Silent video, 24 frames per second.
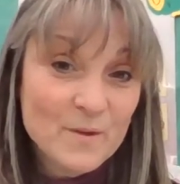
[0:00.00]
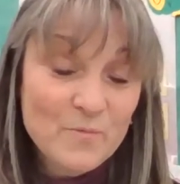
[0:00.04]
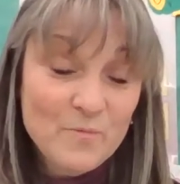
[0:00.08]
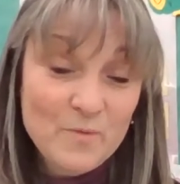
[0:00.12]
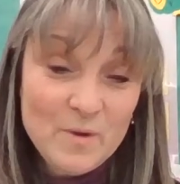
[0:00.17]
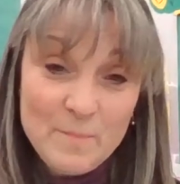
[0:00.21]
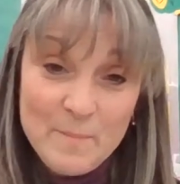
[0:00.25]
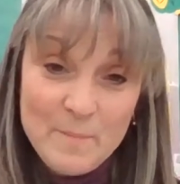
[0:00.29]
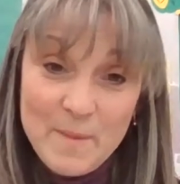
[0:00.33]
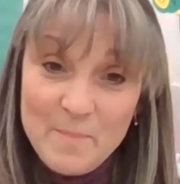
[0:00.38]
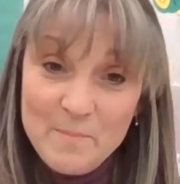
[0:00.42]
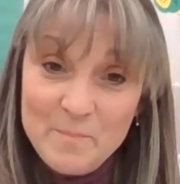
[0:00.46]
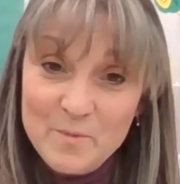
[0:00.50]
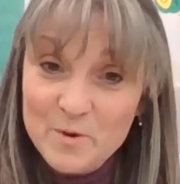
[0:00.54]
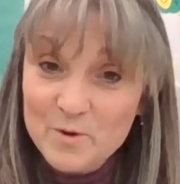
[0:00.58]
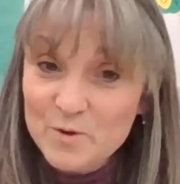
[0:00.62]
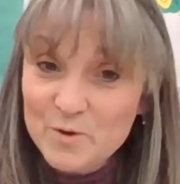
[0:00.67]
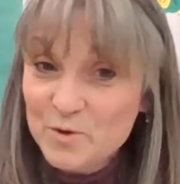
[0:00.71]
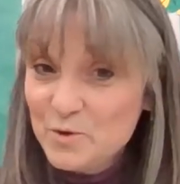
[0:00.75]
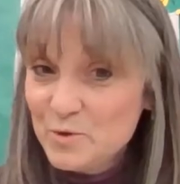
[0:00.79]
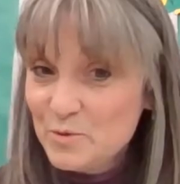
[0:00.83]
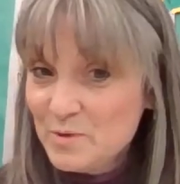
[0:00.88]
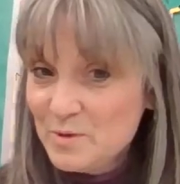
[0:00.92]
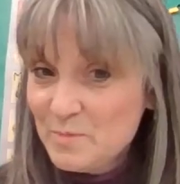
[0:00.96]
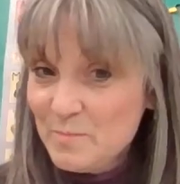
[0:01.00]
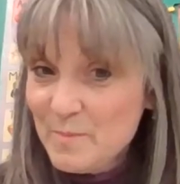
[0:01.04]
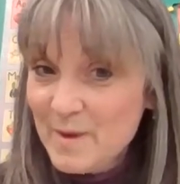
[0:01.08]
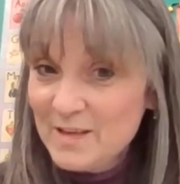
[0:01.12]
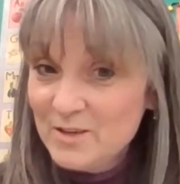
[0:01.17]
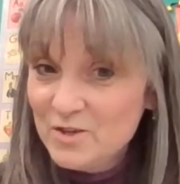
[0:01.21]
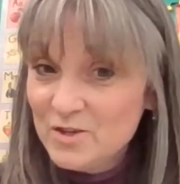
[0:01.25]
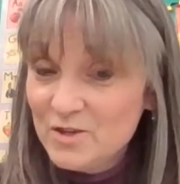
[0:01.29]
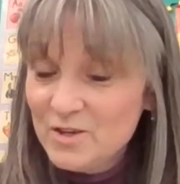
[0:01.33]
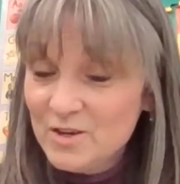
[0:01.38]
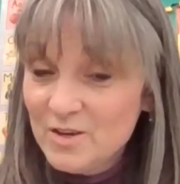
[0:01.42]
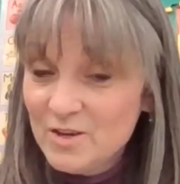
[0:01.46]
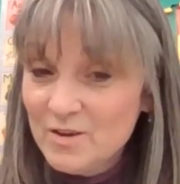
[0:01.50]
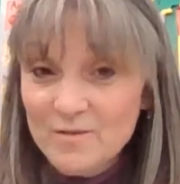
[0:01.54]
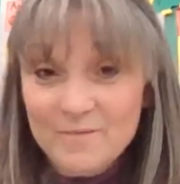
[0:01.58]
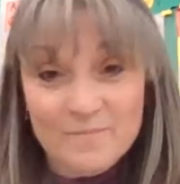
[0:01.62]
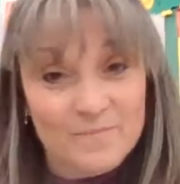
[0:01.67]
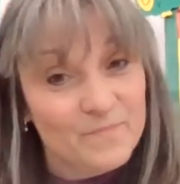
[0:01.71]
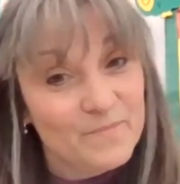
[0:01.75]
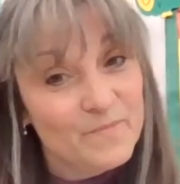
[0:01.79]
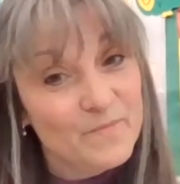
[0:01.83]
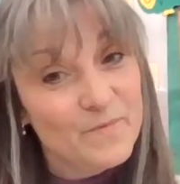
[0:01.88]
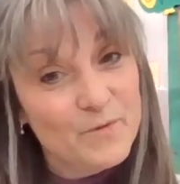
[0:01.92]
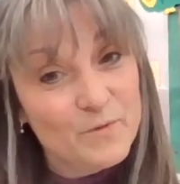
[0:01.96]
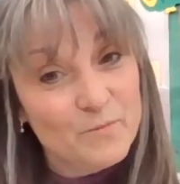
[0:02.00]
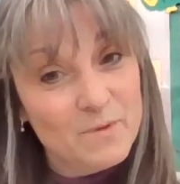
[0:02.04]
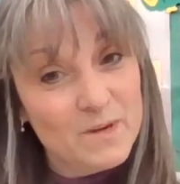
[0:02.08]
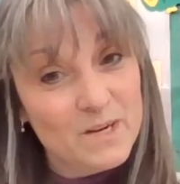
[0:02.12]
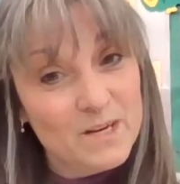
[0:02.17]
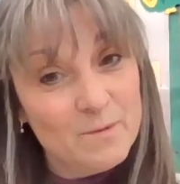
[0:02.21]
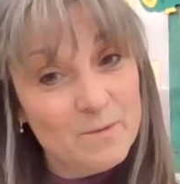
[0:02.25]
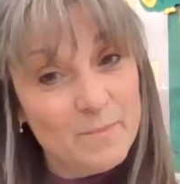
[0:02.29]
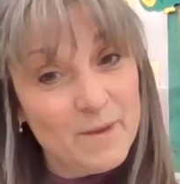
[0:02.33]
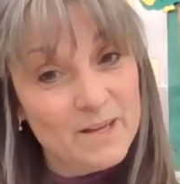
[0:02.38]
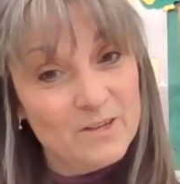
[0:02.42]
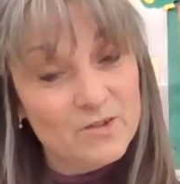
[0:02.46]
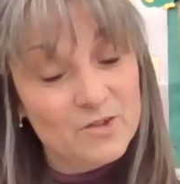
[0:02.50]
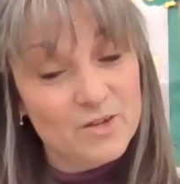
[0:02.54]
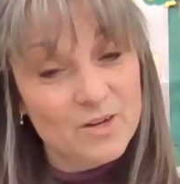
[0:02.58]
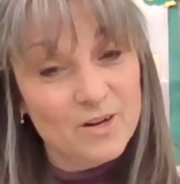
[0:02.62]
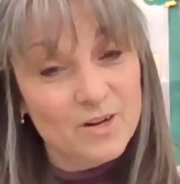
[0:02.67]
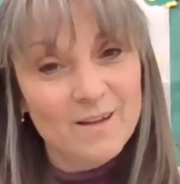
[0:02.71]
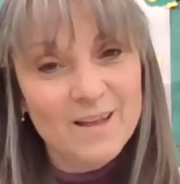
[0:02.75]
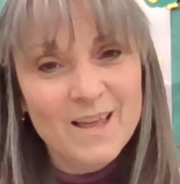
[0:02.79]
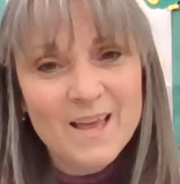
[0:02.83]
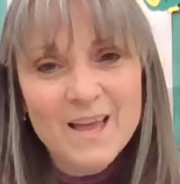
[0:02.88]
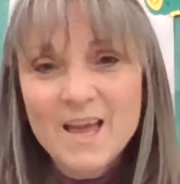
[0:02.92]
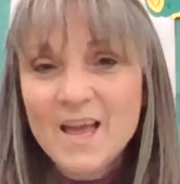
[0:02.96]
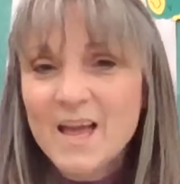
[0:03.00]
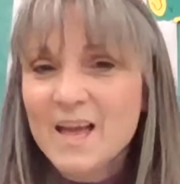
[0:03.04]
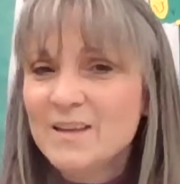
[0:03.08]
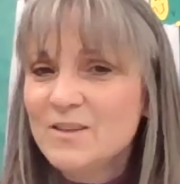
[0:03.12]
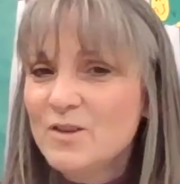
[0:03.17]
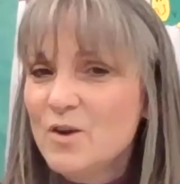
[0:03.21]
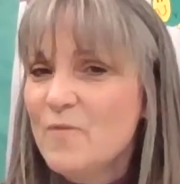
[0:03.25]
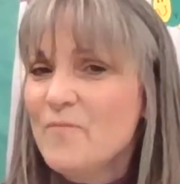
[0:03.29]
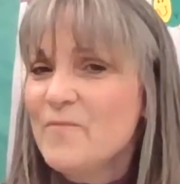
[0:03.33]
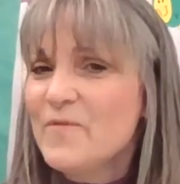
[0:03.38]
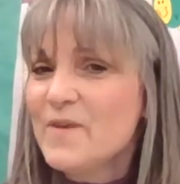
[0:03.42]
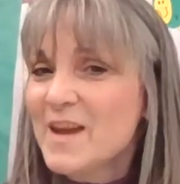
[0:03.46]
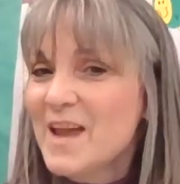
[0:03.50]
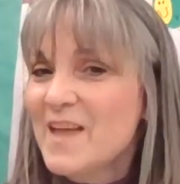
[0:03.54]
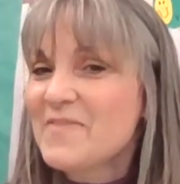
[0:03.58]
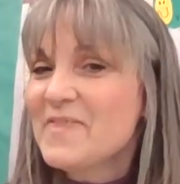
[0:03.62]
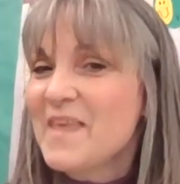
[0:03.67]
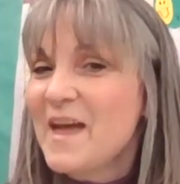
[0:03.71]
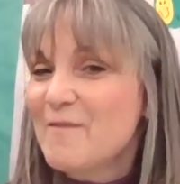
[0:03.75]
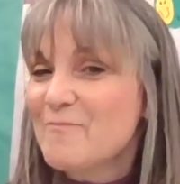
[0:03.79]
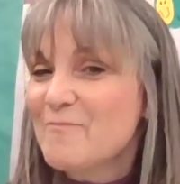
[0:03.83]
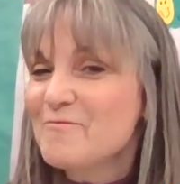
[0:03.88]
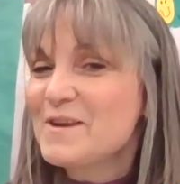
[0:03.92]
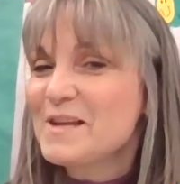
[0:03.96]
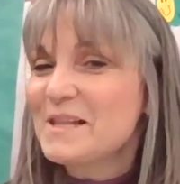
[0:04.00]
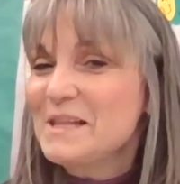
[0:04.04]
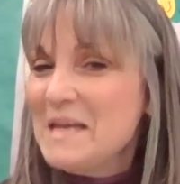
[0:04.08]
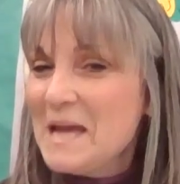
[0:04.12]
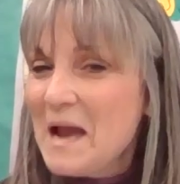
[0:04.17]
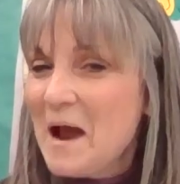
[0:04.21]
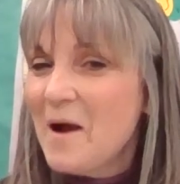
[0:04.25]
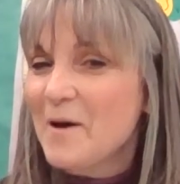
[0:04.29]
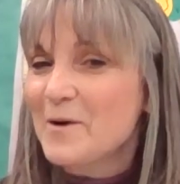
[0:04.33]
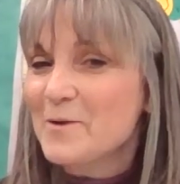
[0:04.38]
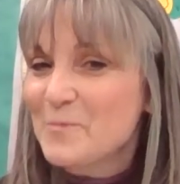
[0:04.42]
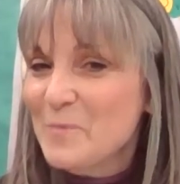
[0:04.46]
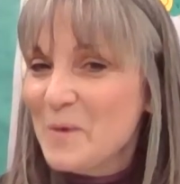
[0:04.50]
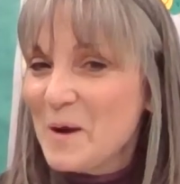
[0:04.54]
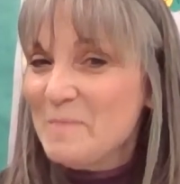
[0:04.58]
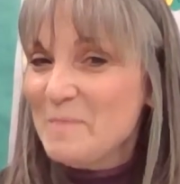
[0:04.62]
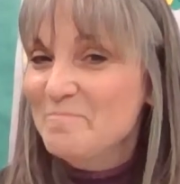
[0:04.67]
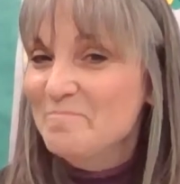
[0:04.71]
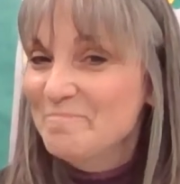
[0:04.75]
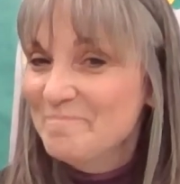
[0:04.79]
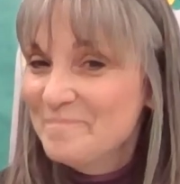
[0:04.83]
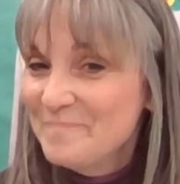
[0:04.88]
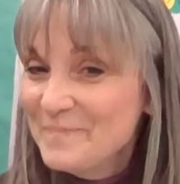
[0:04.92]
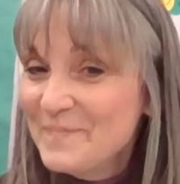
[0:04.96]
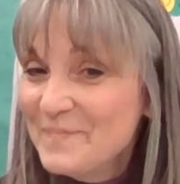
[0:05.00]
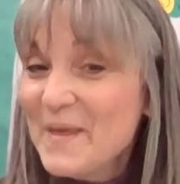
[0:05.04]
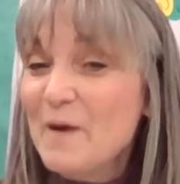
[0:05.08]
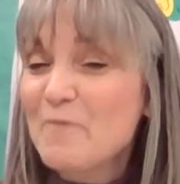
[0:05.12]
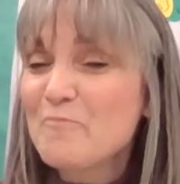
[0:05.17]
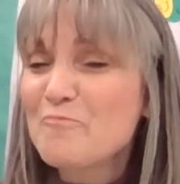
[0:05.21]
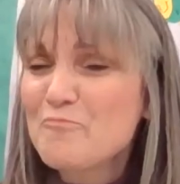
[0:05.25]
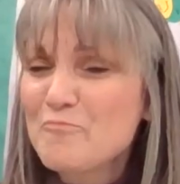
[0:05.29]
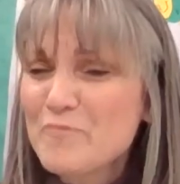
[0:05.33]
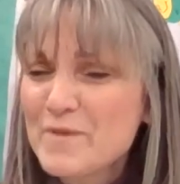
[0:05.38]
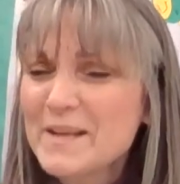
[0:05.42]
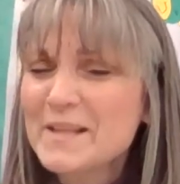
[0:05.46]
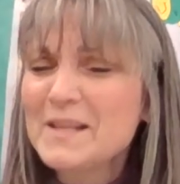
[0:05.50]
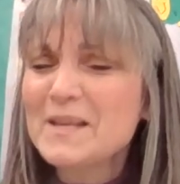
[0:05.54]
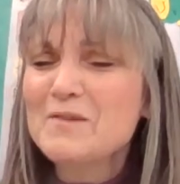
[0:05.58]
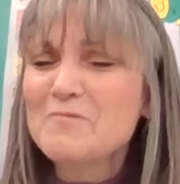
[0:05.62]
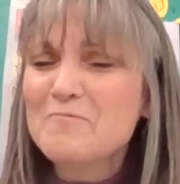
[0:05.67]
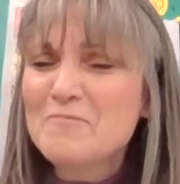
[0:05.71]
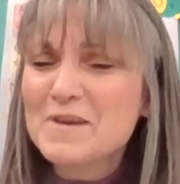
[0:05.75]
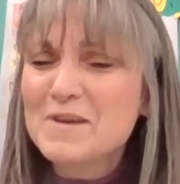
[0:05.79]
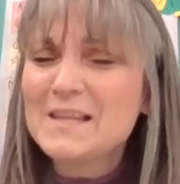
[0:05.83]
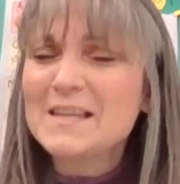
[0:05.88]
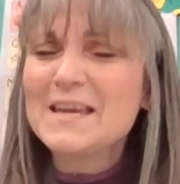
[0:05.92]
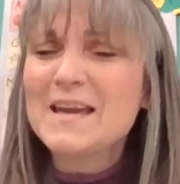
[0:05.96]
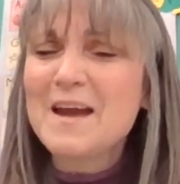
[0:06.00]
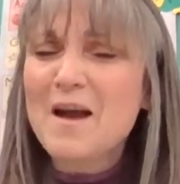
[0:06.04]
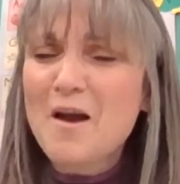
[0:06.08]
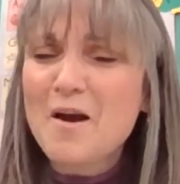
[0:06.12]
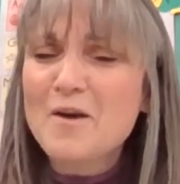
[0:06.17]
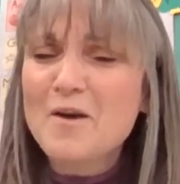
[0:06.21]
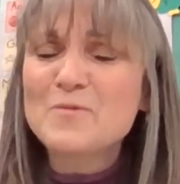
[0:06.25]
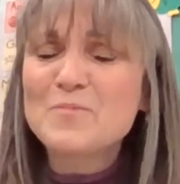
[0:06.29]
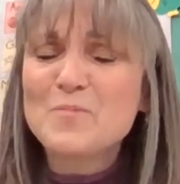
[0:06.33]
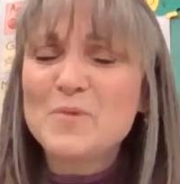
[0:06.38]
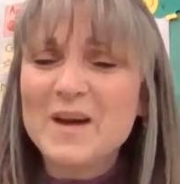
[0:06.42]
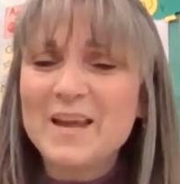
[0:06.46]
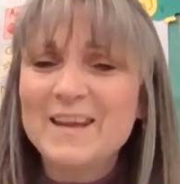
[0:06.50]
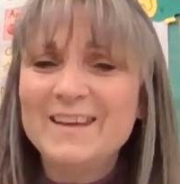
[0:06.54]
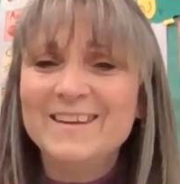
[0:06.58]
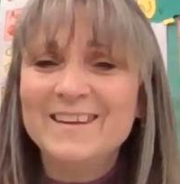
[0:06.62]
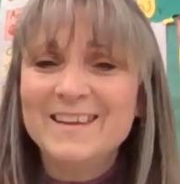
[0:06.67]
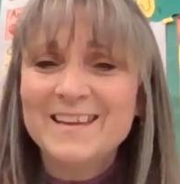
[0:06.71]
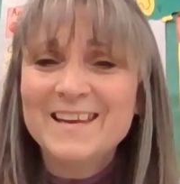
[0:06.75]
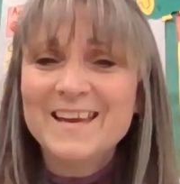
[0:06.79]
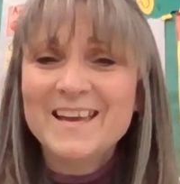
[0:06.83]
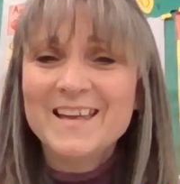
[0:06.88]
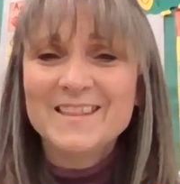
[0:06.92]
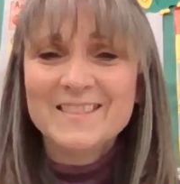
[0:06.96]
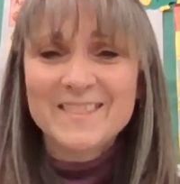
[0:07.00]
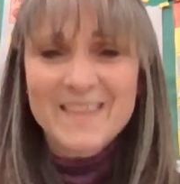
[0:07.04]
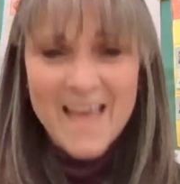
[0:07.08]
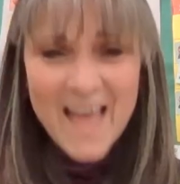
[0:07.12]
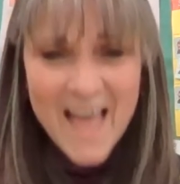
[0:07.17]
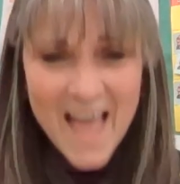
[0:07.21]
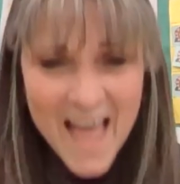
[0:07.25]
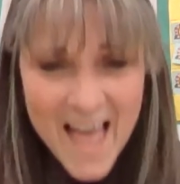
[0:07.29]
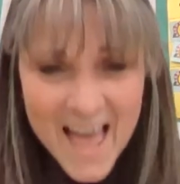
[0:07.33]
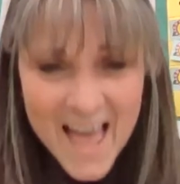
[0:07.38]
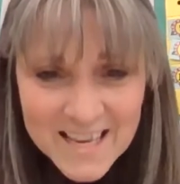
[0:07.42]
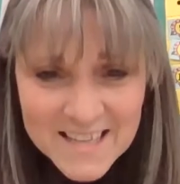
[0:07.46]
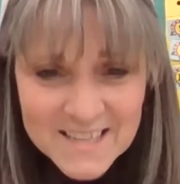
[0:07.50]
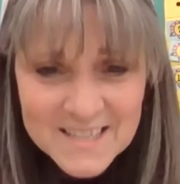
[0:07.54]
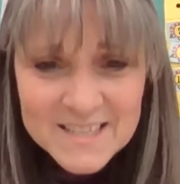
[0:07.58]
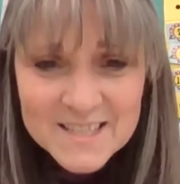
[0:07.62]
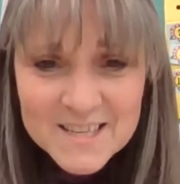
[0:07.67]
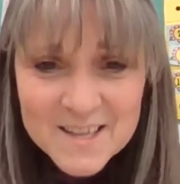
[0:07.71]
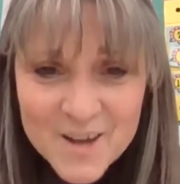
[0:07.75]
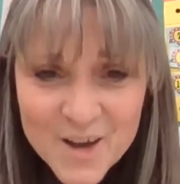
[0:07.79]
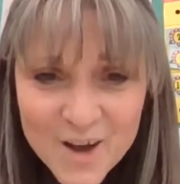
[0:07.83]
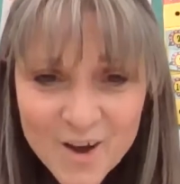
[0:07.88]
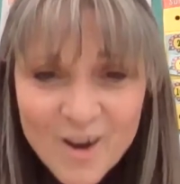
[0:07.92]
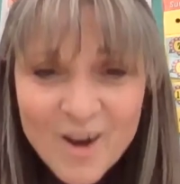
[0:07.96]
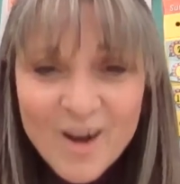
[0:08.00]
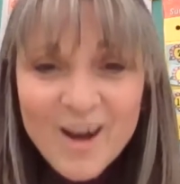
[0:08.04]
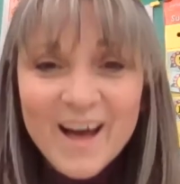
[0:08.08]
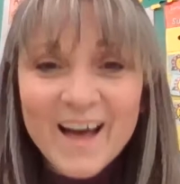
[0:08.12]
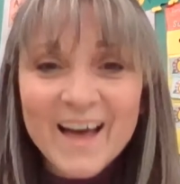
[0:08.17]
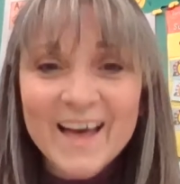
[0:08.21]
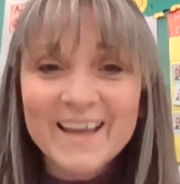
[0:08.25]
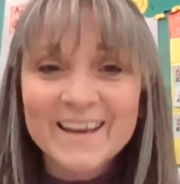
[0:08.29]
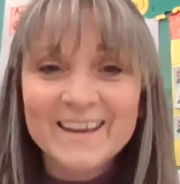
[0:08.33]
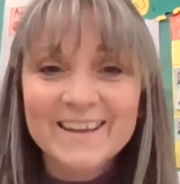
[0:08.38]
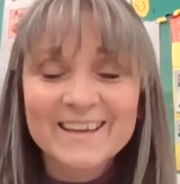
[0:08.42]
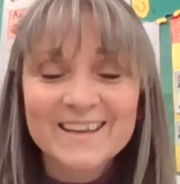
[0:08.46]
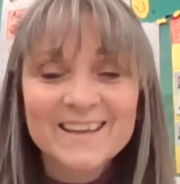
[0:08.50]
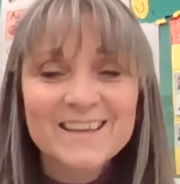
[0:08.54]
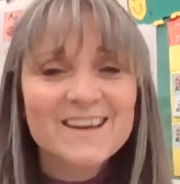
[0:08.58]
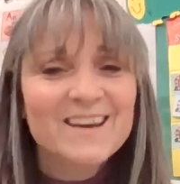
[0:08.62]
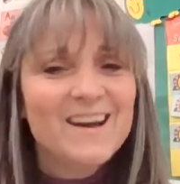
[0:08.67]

Remember, 2-dimensional, 3-dimensional. And don't forget that really hard one, that really, really hard one, the hexagon.